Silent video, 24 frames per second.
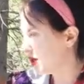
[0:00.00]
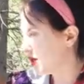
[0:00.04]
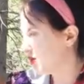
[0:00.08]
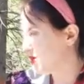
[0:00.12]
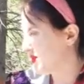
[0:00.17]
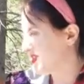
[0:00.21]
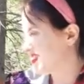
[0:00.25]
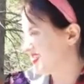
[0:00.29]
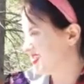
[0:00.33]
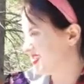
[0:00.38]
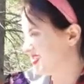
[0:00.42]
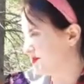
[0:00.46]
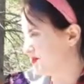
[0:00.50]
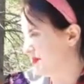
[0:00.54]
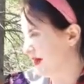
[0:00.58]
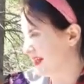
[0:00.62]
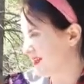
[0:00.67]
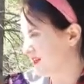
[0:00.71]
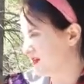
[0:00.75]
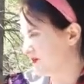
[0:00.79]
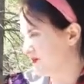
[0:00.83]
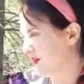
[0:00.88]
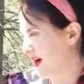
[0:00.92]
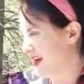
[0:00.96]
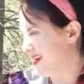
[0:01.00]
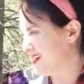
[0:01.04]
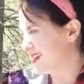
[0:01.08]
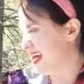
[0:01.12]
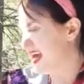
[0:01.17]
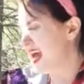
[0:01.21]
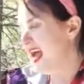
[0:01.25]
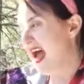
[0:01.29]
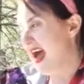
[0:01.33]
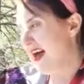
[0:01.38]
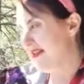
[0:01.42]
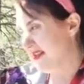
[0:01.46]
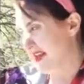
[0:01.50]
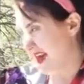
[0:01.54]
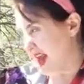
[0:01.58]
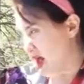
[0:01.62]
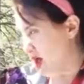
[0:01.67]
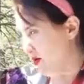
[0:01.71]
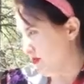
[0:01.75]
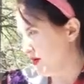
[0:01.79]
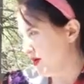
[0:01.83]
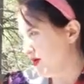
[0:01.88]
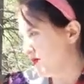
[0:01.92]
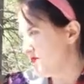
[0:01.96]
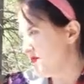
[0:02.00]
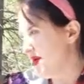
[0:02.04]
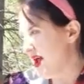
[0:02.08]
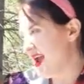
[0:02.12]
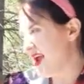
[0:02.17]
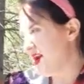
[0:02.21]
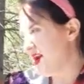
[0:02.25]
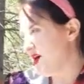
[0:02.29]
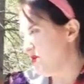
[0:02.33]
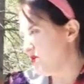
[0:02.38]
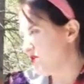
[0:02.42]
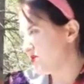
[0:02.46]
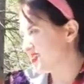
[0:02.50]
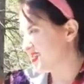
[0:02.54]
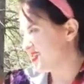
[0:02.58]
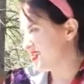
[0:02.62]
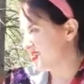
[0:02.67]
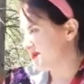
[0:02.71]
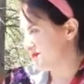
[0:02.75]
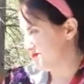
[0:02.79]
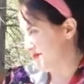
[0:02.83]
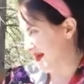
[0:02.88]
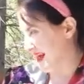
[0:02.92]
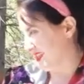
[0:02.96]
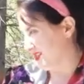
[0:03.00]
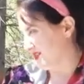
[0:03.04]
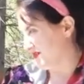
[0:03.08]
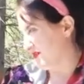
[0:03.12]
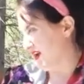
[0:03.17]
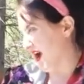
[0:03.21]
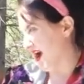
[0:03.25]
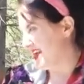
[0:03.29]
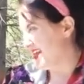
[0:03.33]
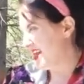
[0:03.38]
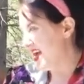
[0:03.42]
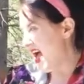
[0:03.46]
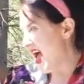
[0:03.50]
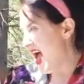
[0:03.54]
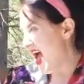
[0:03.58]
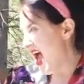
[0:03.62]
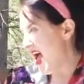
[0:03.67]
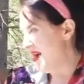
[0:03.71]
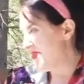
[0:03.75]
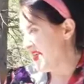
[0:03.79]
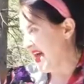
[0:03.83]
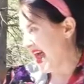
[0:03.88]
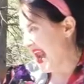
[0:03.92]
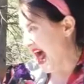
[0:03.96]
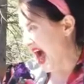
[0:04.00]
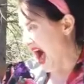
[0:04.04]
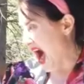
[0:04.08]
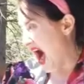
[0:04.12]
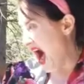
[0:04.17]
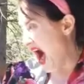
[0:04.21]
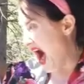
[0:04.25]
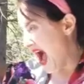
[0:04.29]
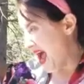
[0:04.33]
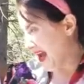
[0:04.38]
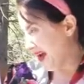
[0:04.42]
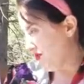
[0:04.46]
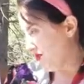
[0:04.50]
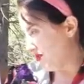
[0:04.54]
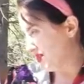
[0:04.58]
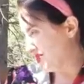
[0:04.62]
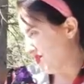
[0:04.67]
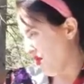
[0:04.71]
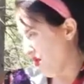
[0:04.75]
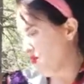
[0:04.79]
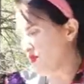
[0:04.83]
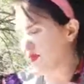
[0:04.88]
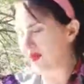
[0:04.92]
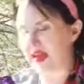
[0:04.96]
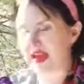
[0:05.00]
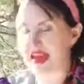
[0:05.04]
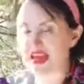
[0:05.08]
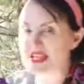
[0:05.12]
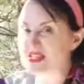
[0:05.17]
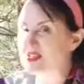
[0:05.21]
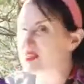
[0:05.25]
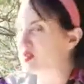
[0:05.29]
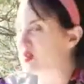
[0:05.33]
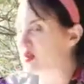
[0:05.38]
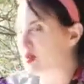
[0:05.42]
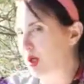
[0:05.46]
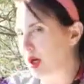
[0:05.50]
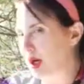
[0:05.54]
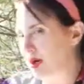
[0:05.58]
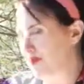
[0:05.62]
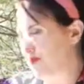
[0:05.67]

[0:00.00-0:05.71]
was his best friend, and that Albert Mayo was his best friend, and that I was only his third